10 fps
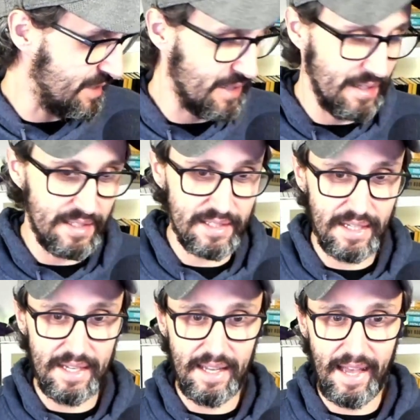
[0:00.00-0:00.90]
to this
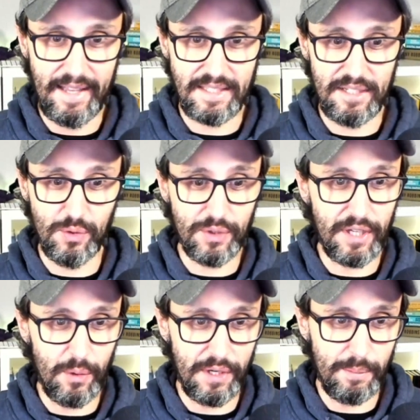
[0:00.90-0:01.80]
as an
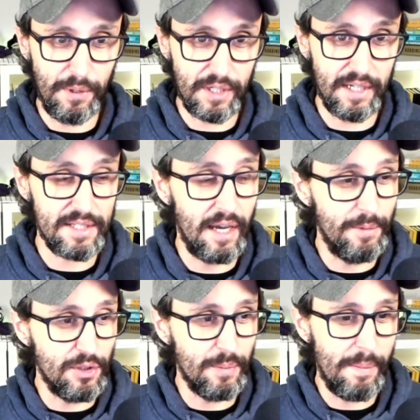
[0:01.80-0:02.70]
audio only podcast, I'm
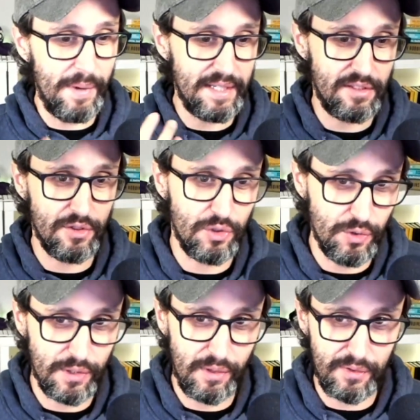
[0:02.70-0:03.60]
going to do my best to
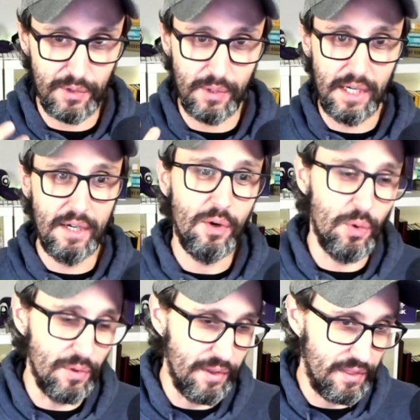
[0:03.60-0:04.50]
talk you through
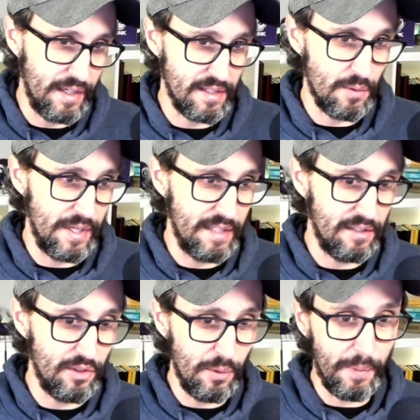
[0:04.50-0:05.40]
all the things that we need to
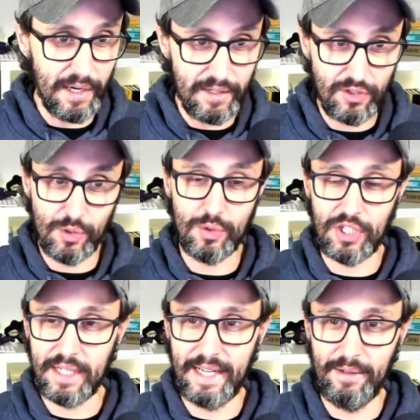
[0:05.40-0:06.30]
do. But do
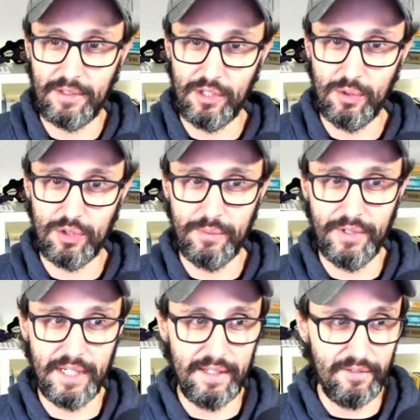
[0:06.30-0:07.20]
check out the YouTube
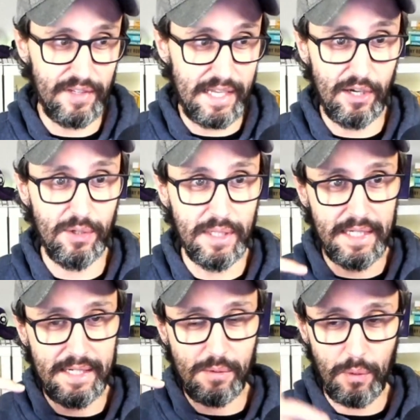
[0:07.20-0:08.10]
video.
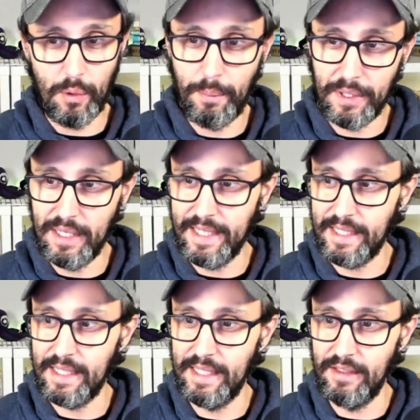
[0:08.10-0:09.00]
We will put a
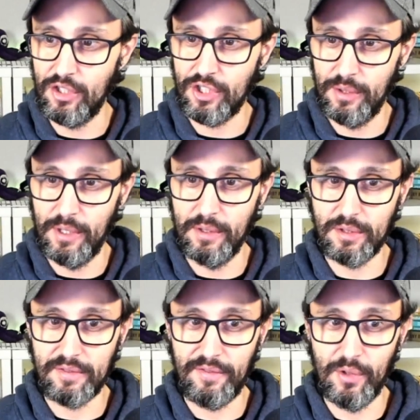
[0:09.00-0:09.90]
link in the show
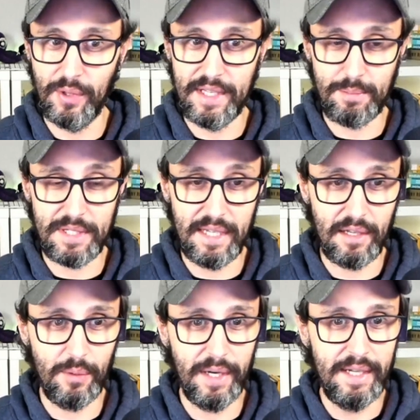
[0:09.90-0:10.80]
notes for this
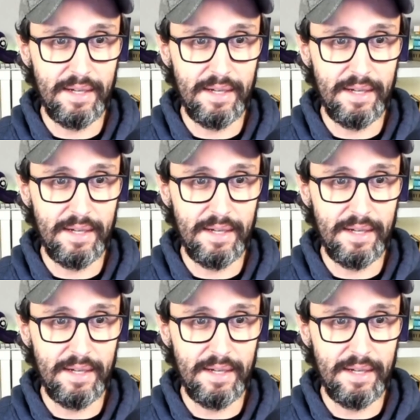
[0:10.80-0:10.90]
particular one.